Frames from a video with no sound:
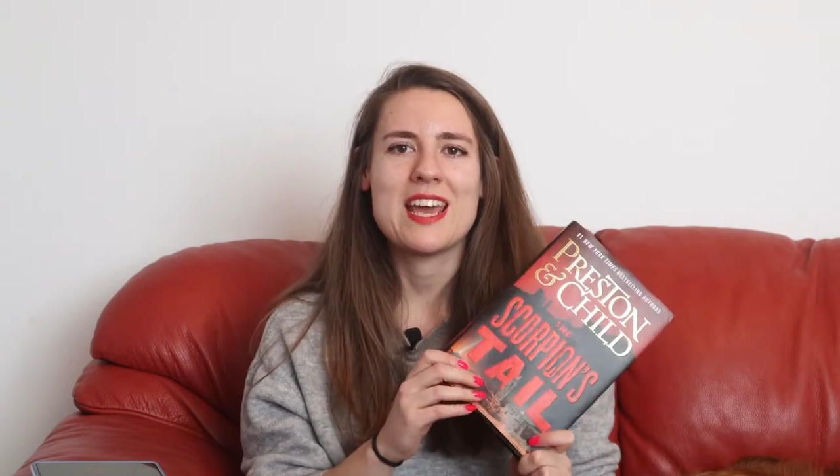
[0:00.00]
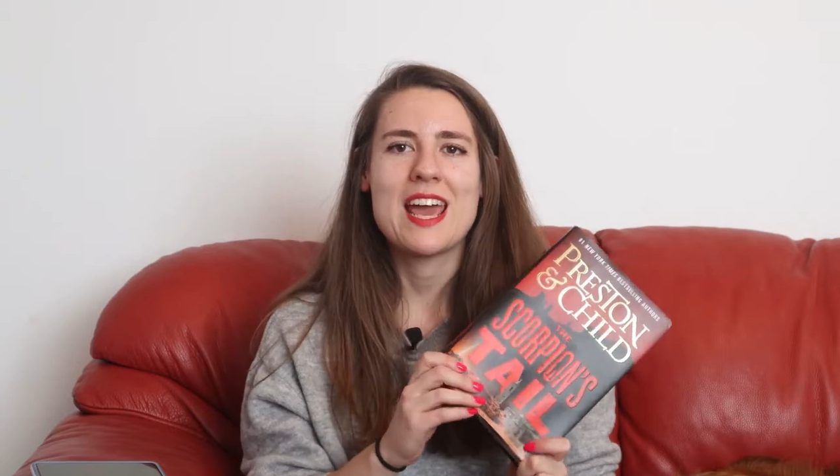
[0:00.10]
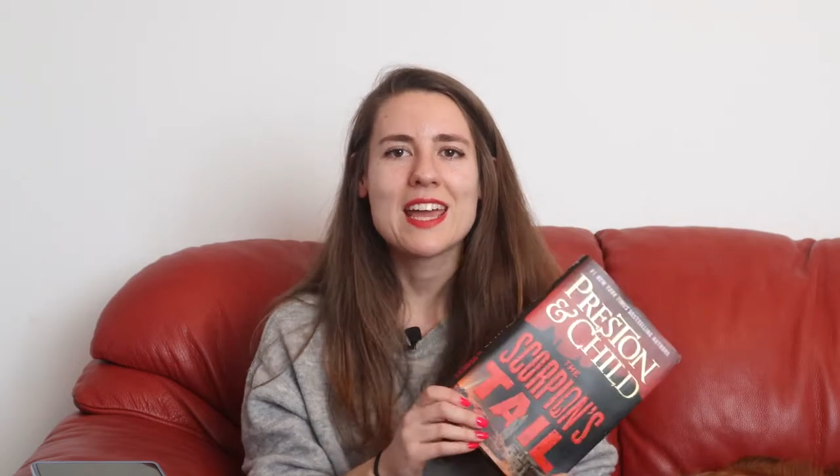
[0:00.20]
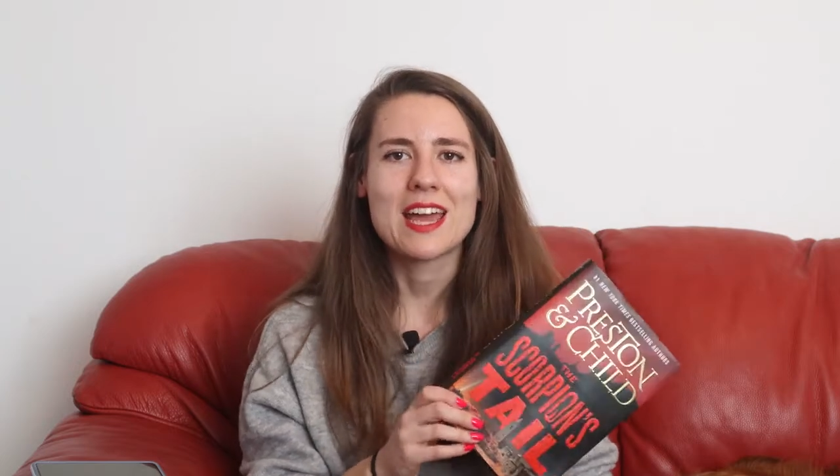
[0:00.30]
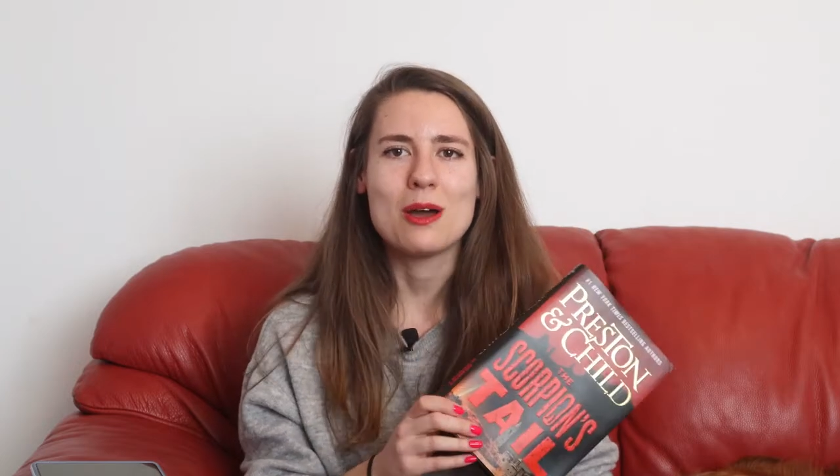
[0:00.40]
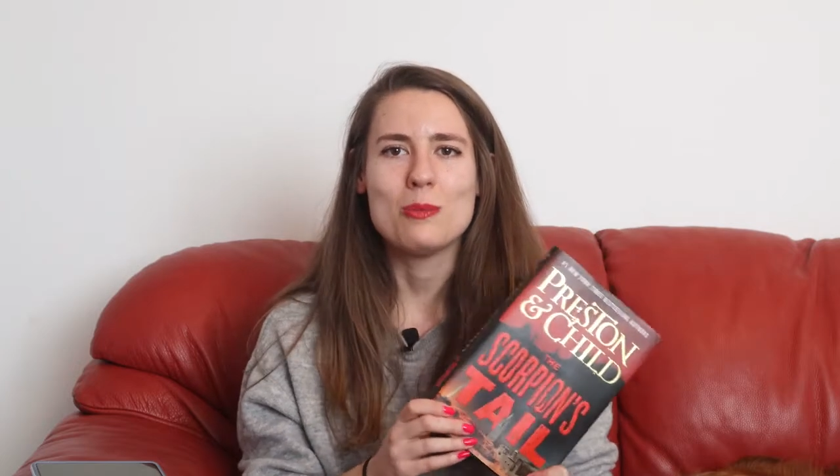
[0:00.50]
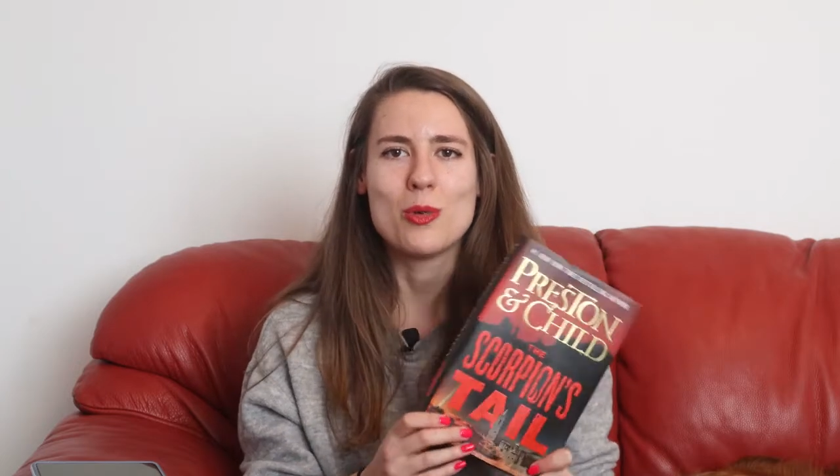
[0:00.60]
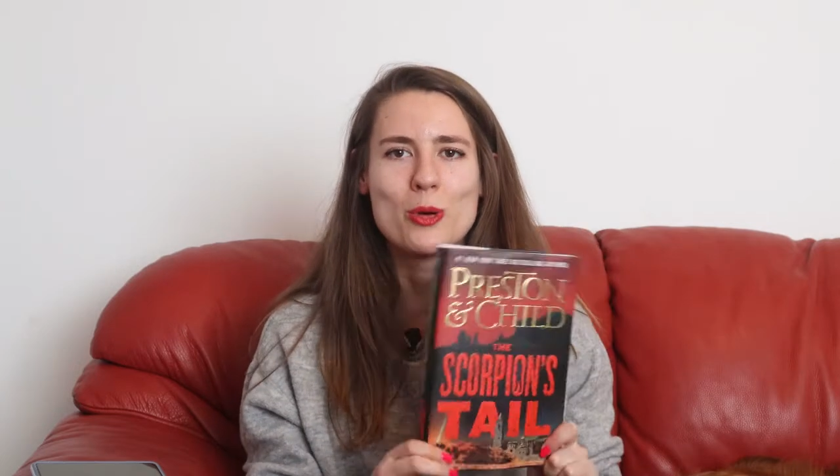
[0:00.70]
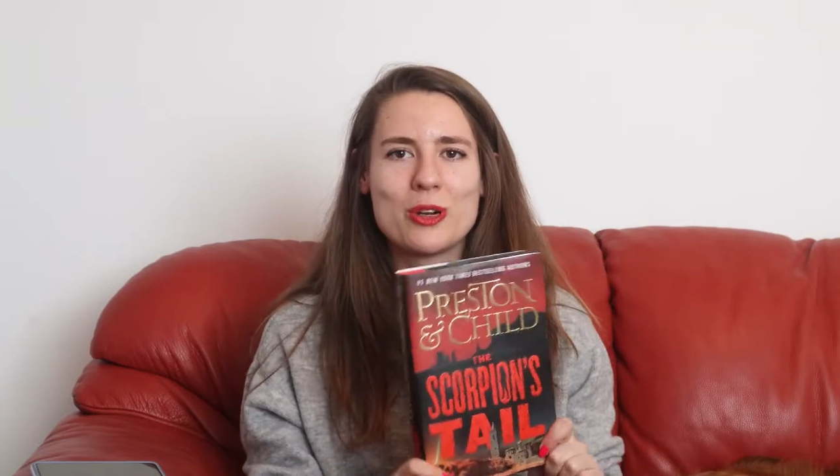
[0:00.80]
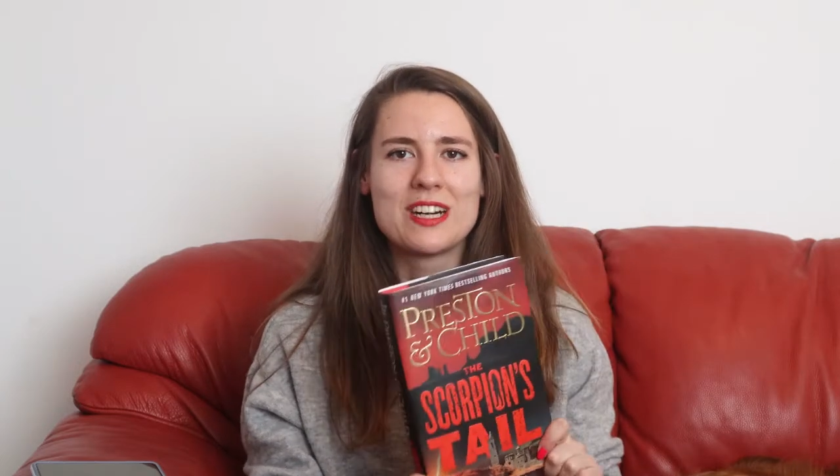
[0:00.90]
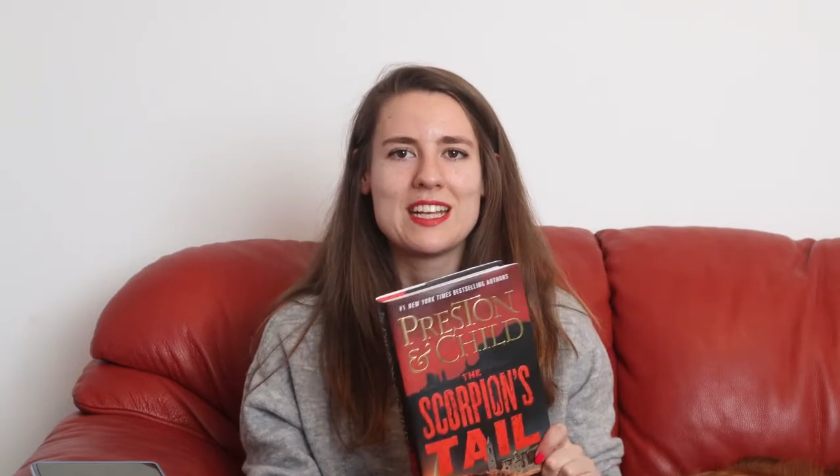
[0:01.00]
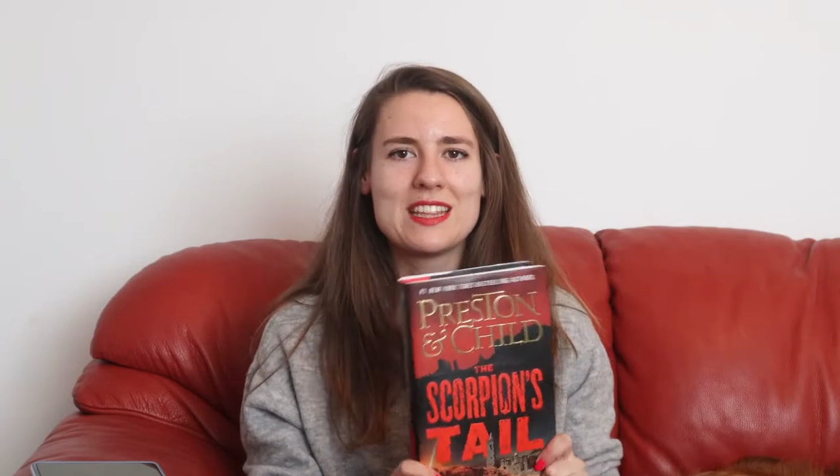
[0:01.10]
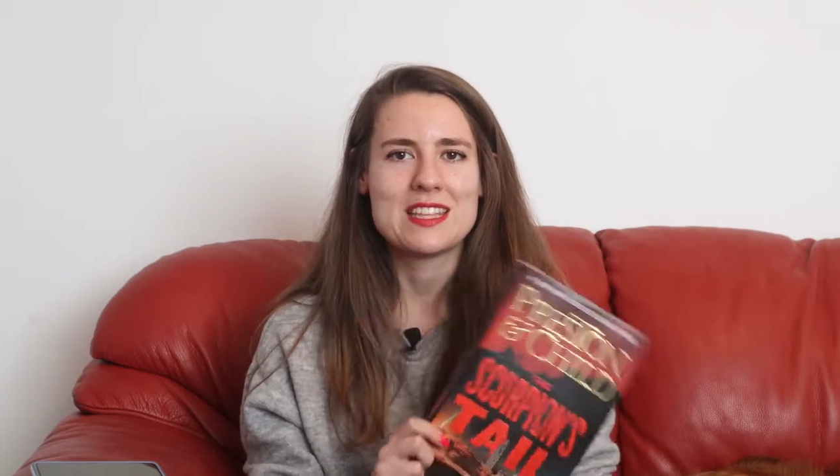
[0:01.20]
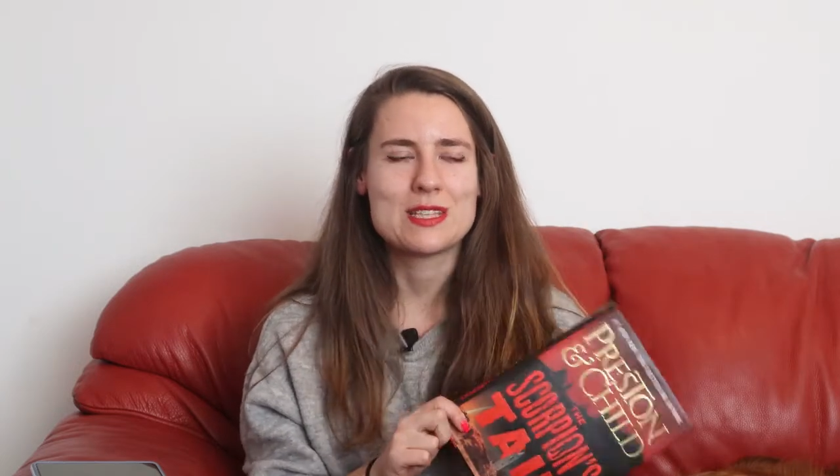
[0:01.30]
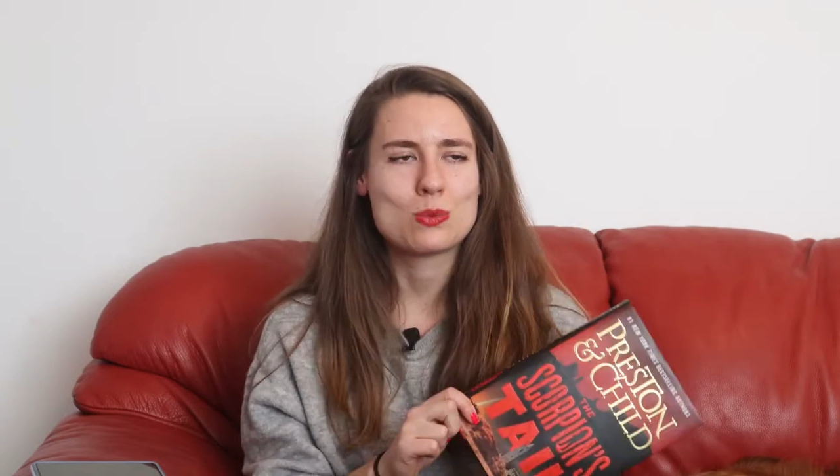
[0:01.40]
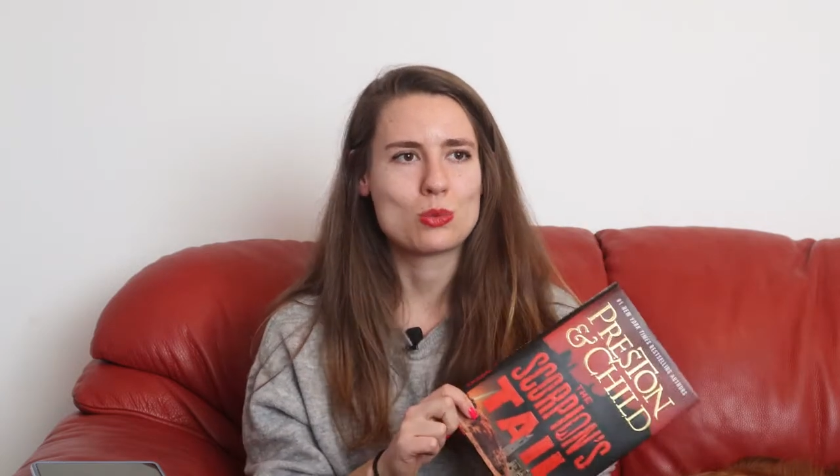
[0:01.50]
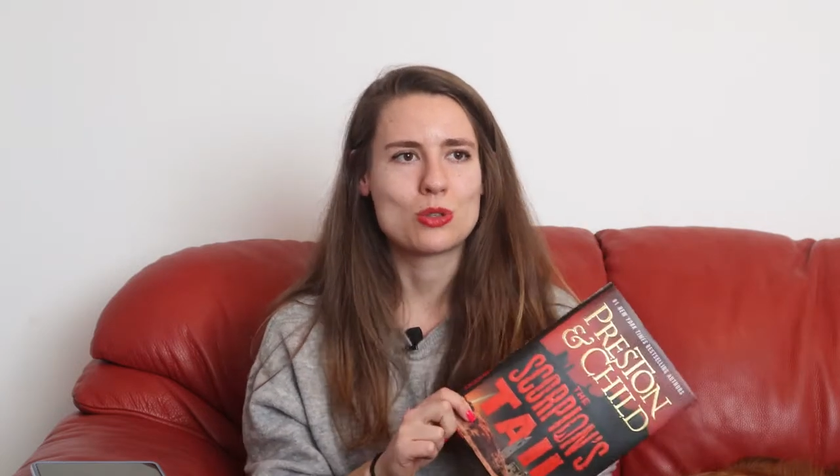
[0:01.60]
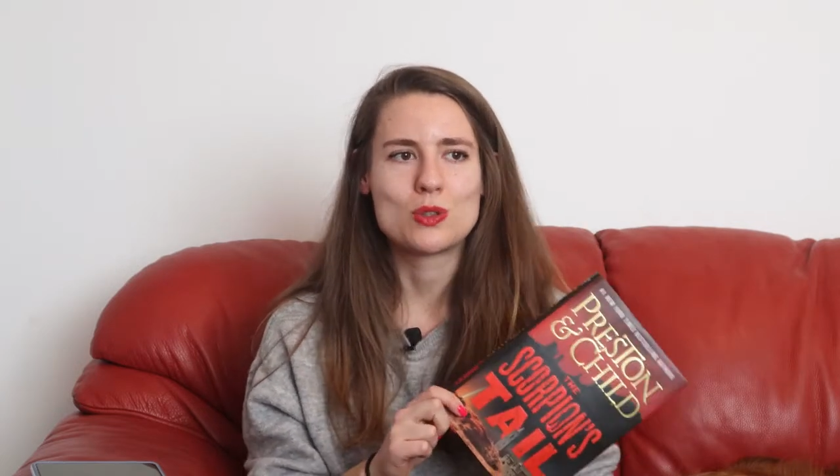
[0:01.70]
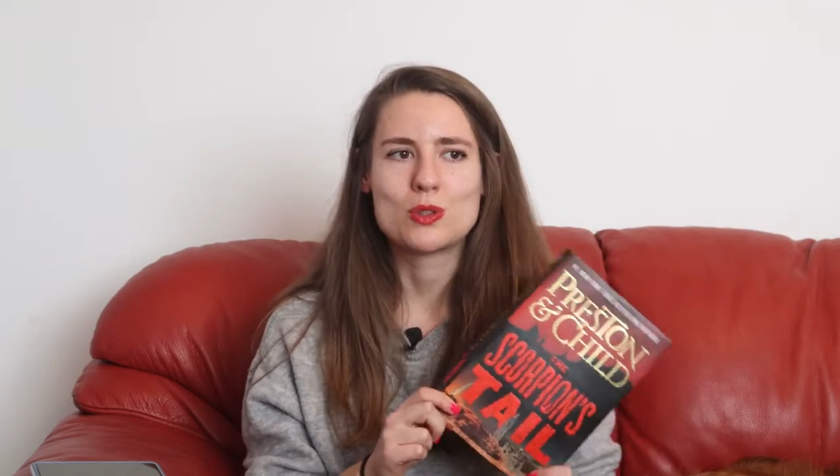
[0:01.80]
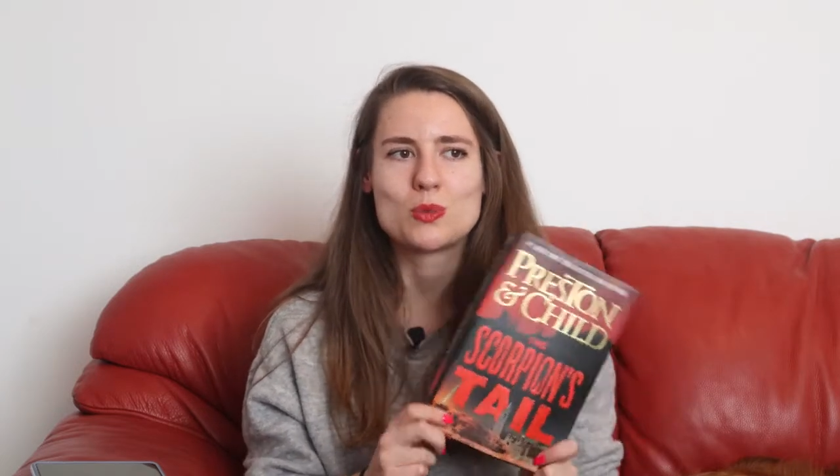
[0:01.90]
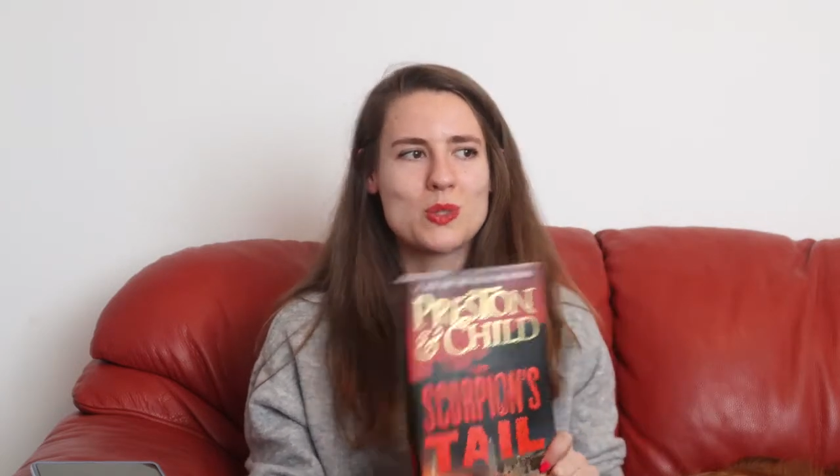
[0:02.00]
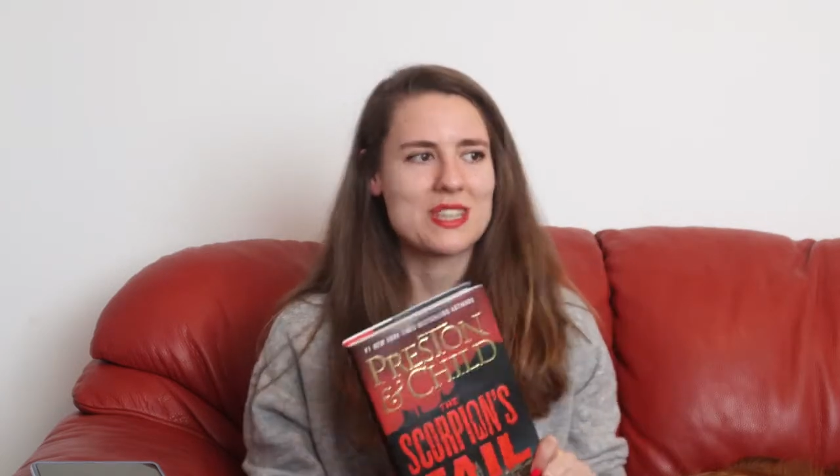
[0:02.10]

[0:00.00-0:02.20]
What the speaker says: to hang out more in this world